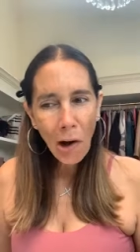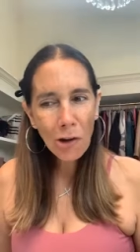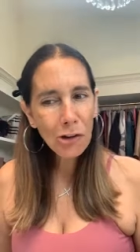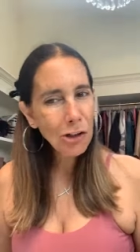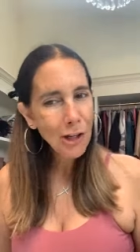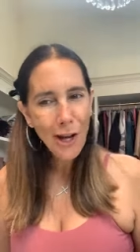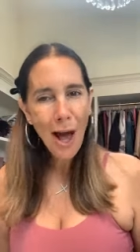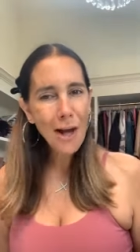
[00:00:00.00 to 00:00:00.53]

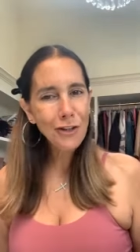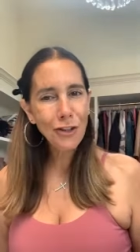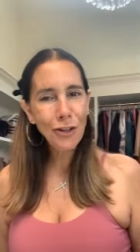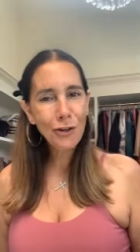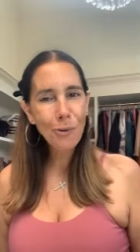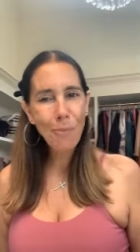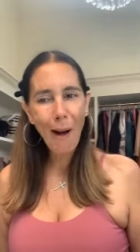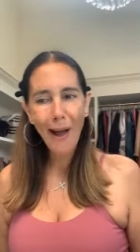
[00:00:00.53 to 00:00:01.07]
Good on
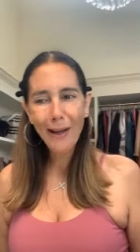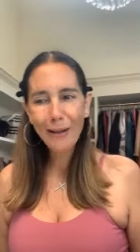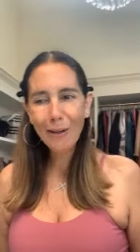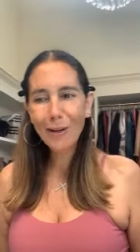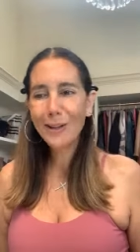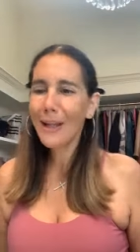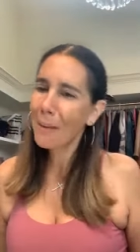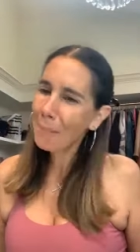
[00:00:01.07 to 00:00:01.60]
you,
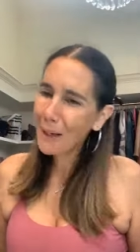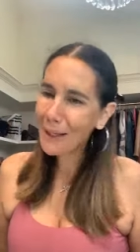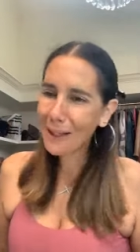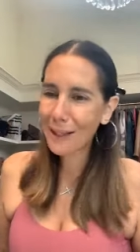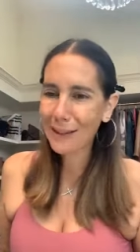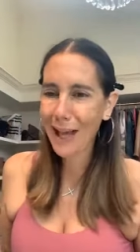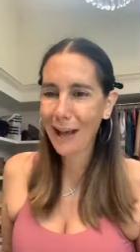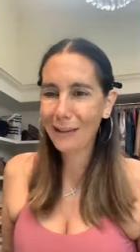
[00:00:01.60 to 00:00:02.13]
Michael. Let me
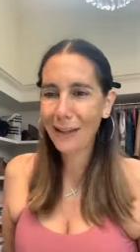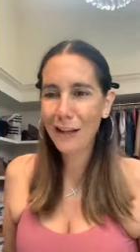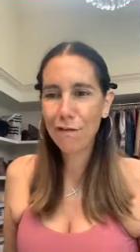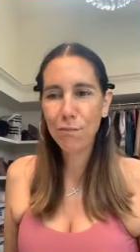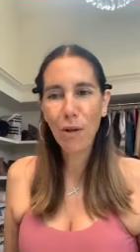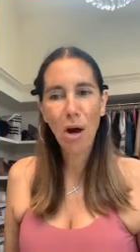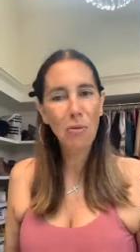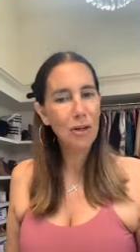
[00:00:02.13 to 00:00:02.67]
get that
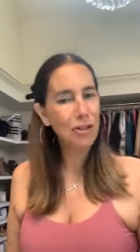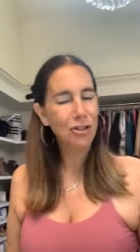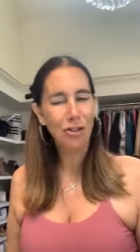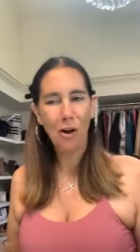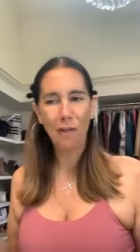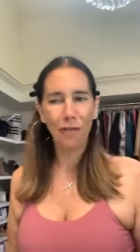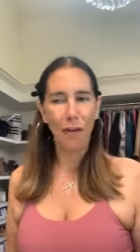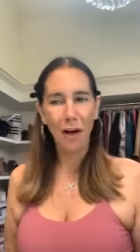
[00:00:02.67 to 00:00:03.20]
leaf blower and
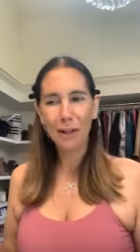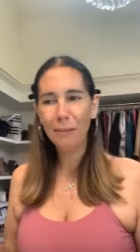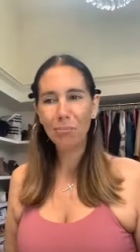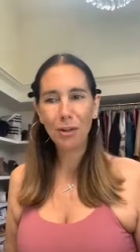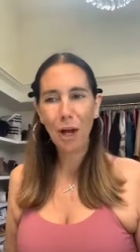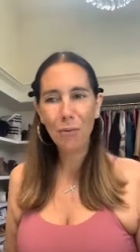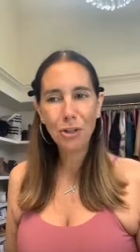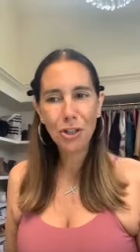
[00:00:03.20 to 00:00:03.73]
start fucking
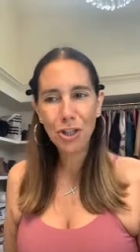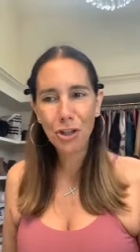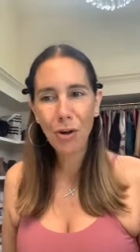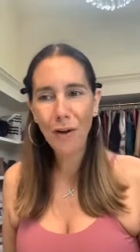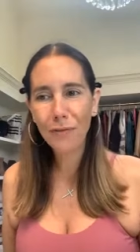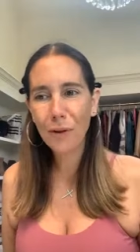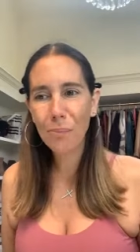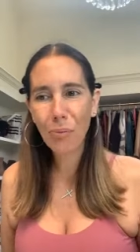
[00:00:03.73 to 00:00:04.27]
blowing shit
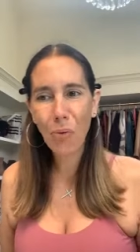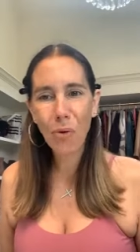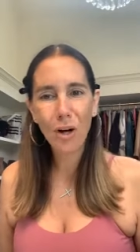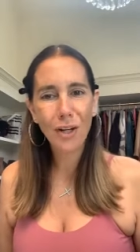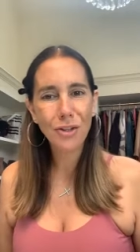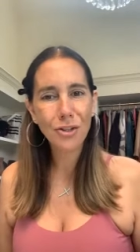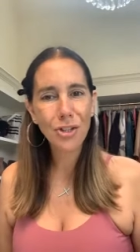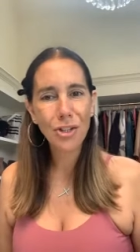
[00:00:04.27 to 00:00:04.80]
off the
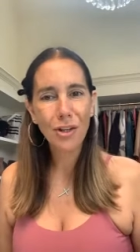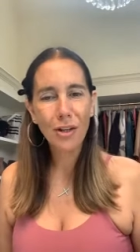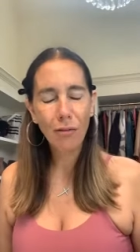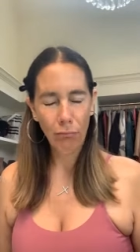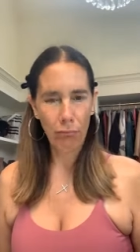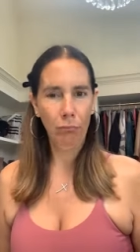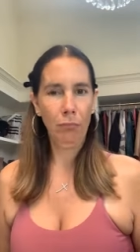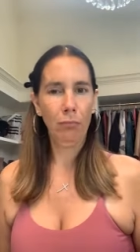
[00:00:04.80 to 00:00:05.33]
porch.
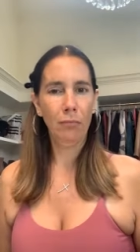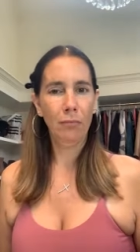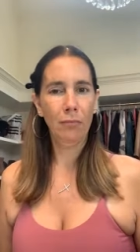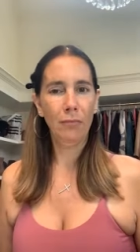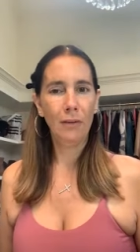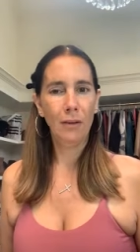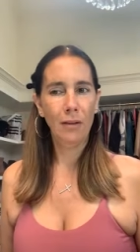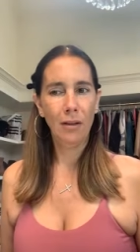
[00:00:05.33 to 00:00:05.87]

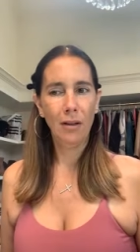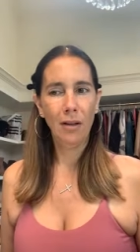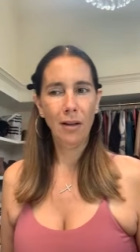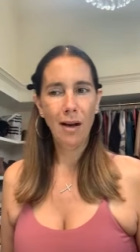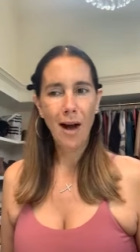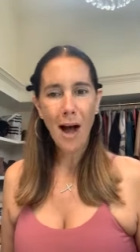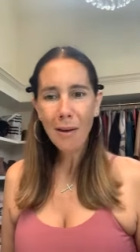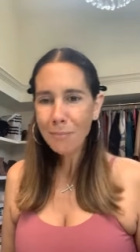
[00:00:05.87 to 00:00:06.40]

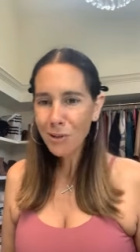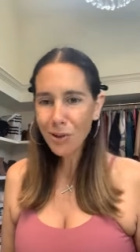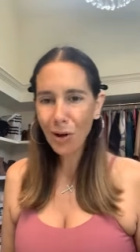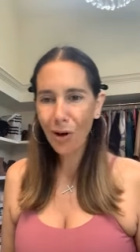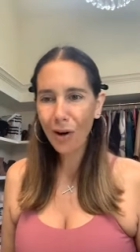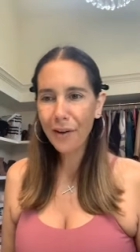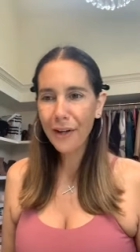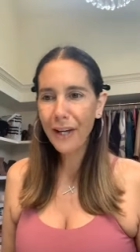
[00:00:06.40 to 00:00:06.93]
I'm
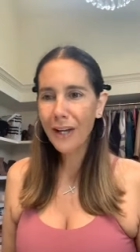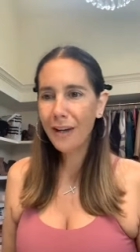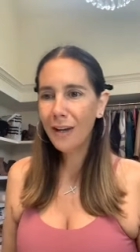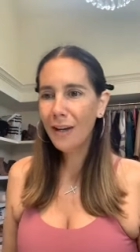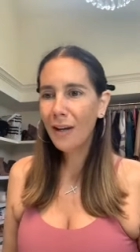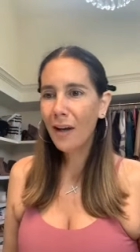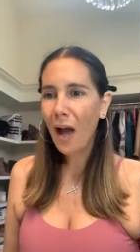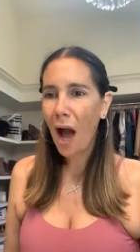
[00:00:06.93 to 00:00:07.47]
sorry.
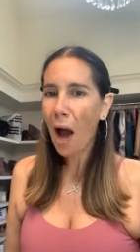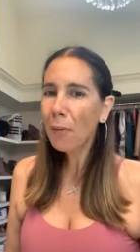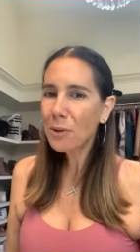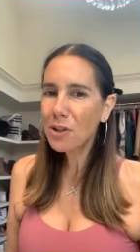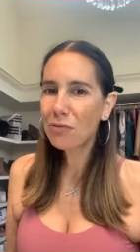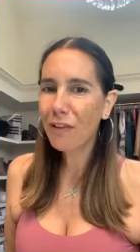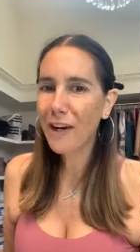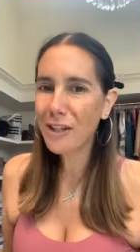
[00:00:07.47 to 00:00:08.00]
I
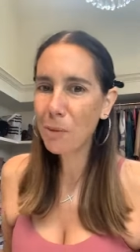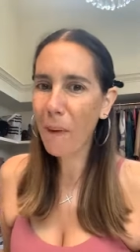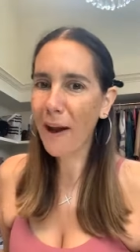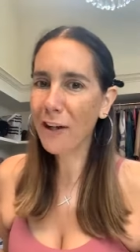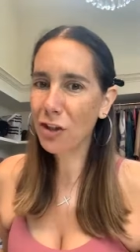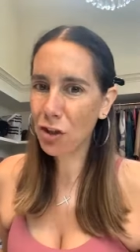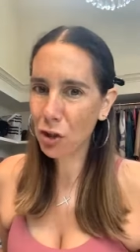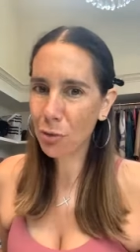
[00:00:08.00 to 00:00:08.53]
was raised by
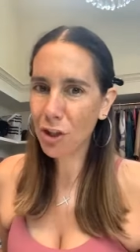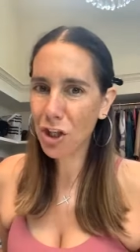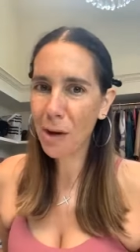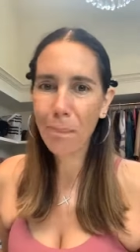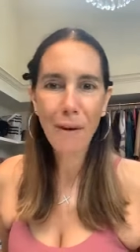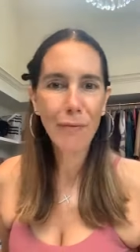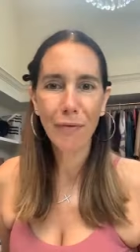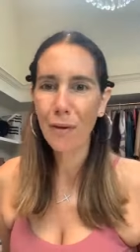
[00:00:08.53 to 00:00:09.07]
a Jewish
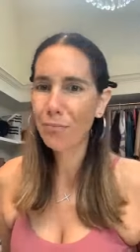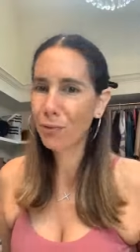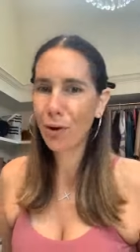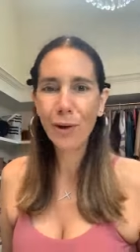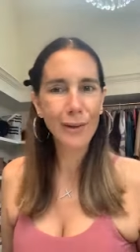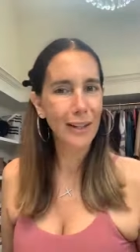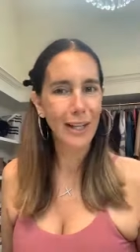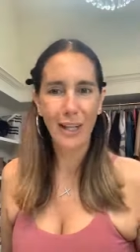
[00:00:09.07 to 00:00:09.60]
hippie from
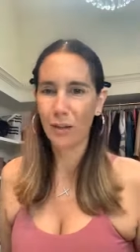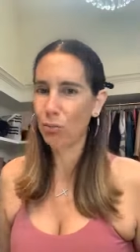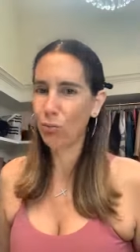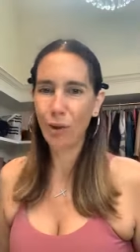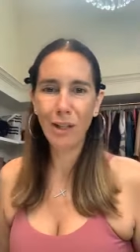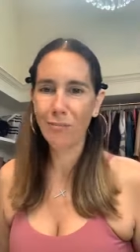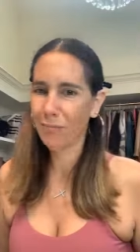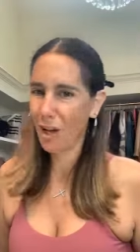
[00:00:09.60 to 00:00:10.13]
Brooklyn.
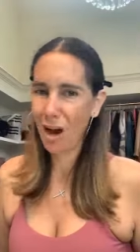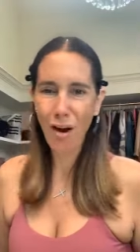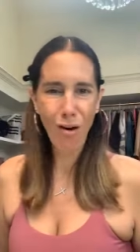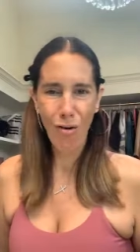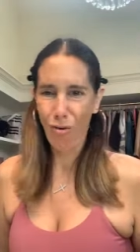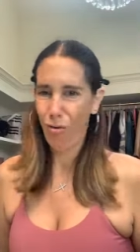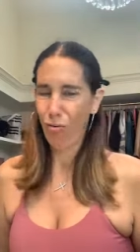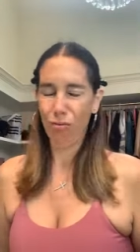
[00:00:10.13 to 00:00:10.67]
We
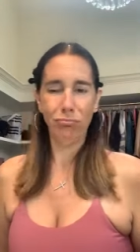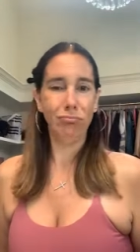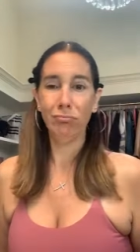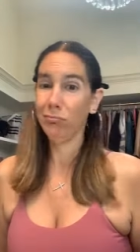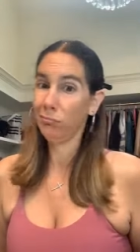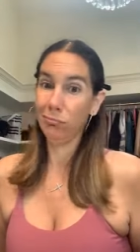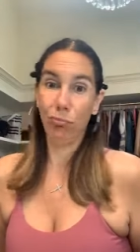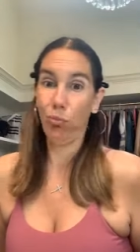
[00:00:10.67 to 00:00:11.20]
know
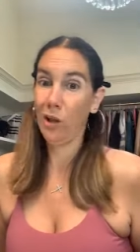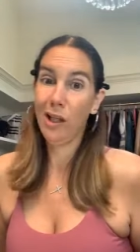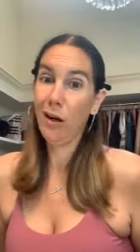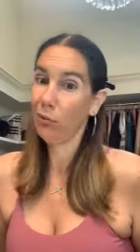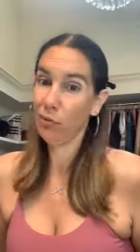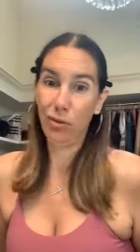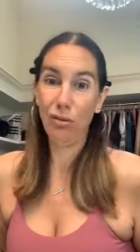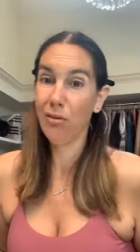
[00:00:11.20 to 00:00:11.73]
mm, we
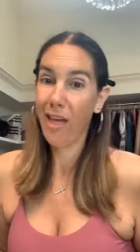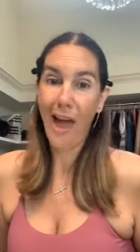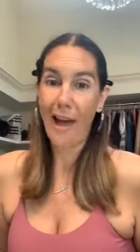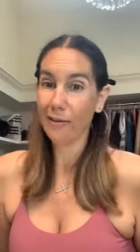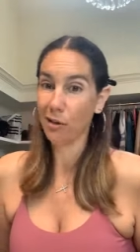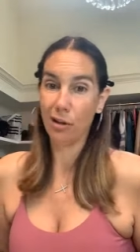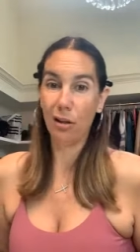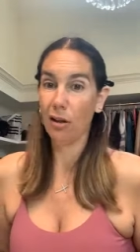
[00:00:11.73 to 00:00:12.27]
don't do
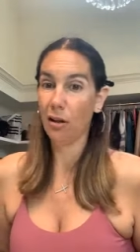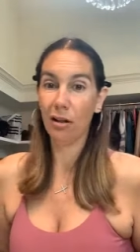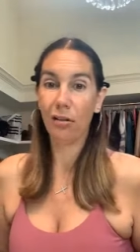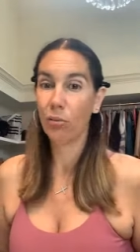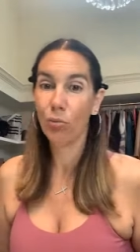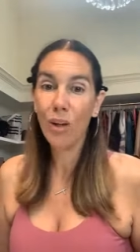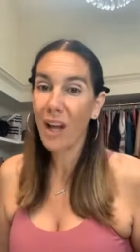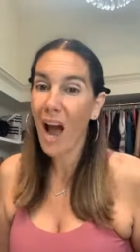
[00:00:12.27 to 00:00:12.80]
that, sir.
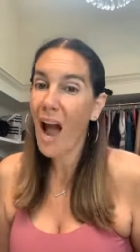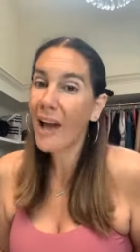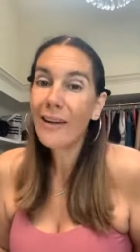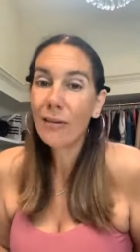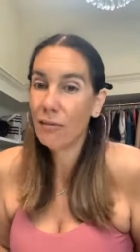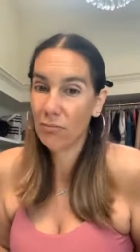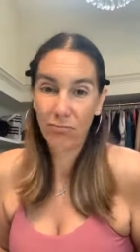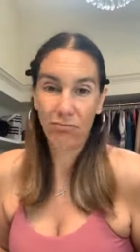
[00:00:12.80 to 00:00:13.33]
We I
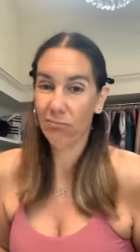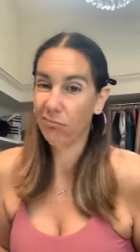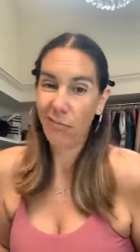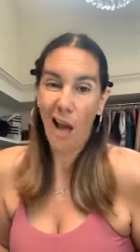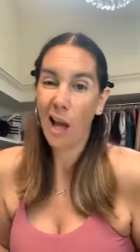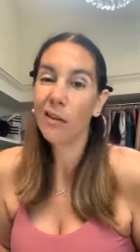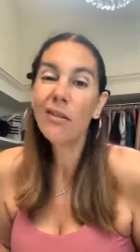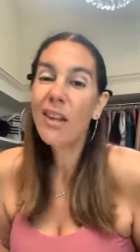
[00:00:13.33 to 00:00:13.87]
don't
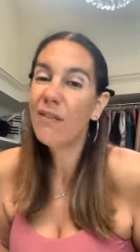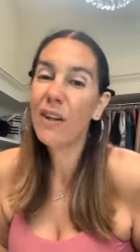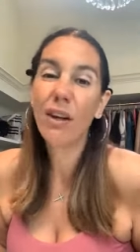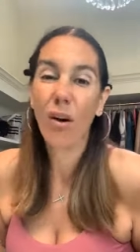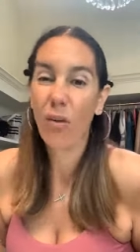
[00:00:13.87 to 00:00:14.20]
I don't even